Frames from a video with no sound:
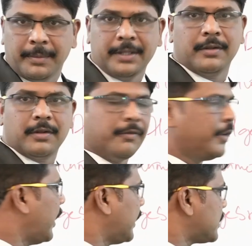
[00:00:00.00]
mean, when
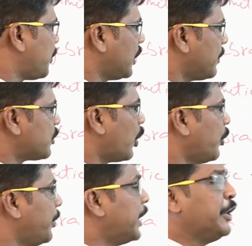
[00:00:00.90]
you add this both numbers, what
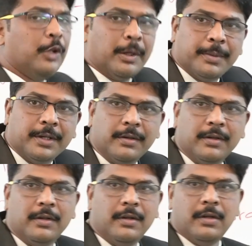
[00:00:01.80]
would be the new number?
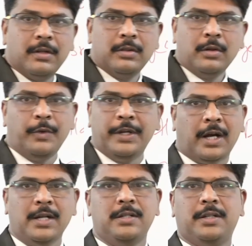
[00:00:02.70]
No, we
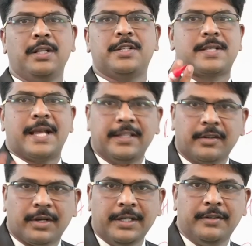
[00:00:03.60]
can't tell just like
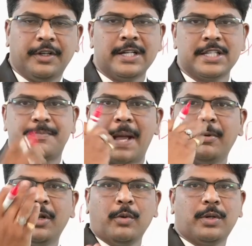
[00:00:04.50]
that, right? You can't just
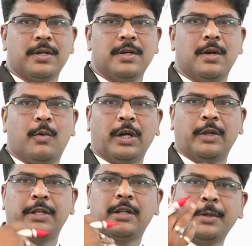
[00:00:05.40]
babble out
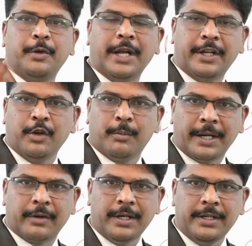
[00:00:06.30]
whatever the number you get in your
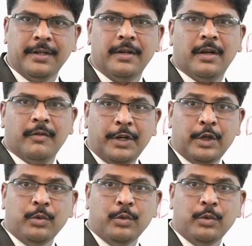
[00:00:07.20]
mind, right? We need